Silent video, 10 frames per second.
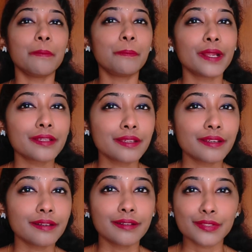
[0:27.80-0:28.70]
but
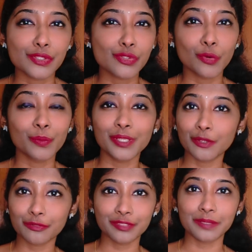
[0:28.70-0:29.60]
so many
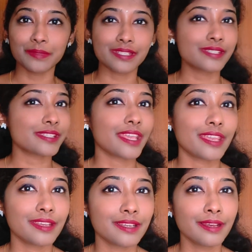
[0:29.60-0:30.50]
of them are
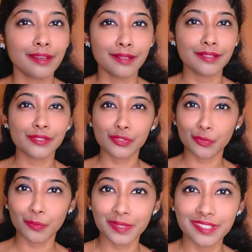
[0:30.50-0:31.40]
saying
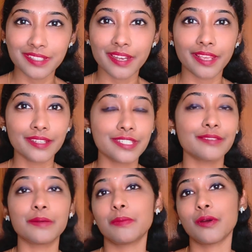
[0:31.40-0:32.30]
so much
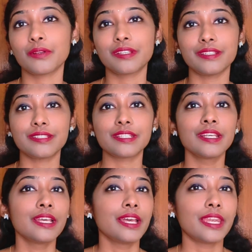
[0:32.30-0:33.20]
negative about it,
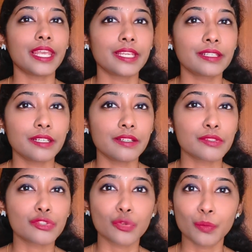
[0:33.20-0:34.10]
like
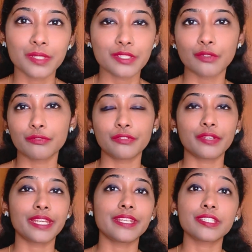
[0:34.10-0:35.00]
so much of
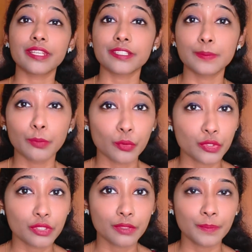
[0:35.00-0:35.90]
radiation
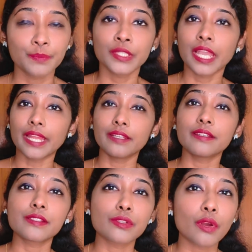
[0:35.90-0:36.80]
exposure, and
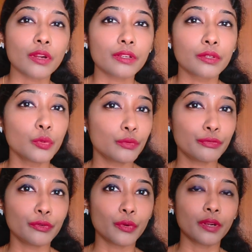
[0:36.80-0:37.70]
it is not good
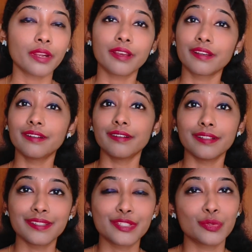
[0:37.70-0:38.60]
for
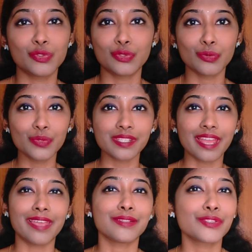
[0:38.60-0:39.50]
girls to choose,
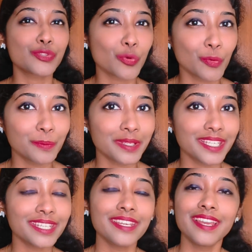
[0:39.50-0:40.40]
and so
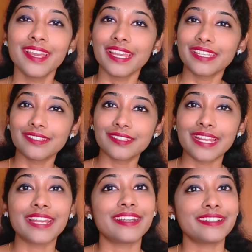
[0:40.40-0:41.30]
many here
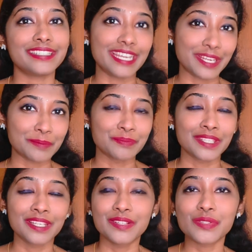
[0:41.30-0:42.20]
and there.
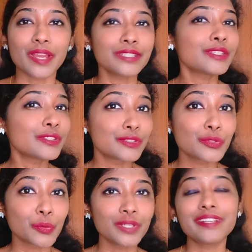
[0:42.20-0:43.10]
So I
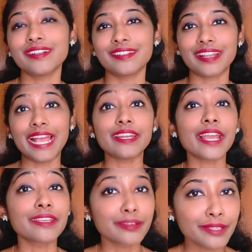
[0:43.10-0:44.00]
told her and
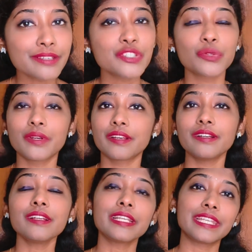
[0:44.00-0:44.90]
I reassured
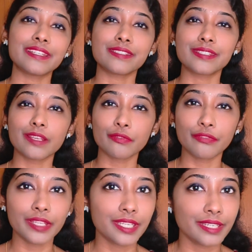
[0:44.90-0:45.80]
her, yes,
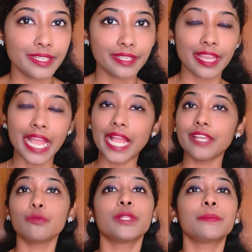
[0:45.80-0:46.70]
definitely,
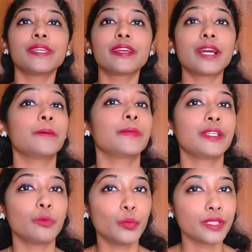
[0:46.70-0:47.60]
I will be
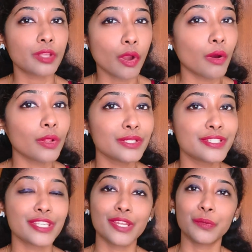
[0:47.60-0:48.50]
coming with all
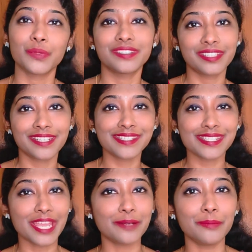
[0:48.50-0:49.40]
genuine
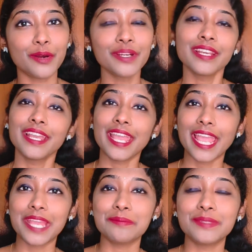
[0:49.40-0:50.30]
things about
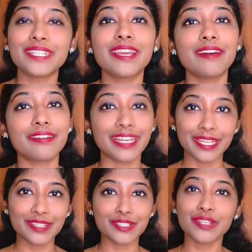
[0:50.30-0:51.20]
MD
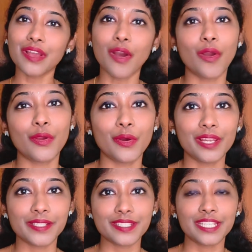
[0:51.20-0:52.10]
Radiation
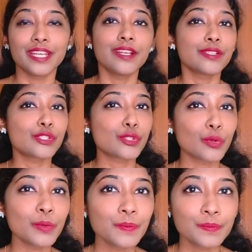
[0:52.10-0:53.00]
Oncology.
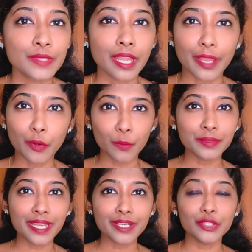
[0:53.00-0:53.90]
So I
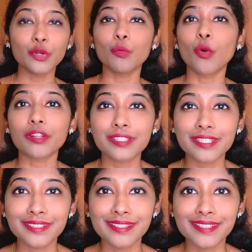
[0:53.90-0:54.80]
hope that you're
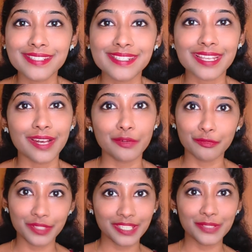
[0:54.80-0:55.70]
watching this
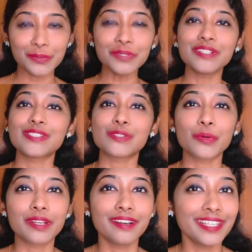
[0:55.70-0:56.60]
video.
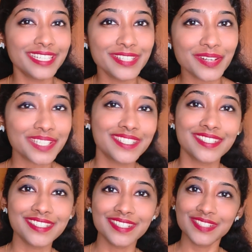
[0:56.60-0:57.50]
So Curly
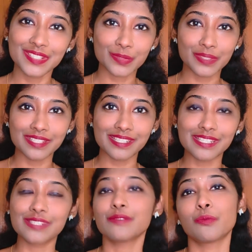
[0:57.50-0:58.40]
Doctor, so this
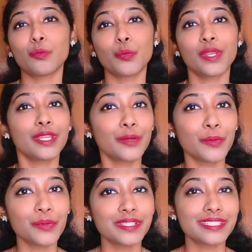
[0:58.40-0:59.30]
is video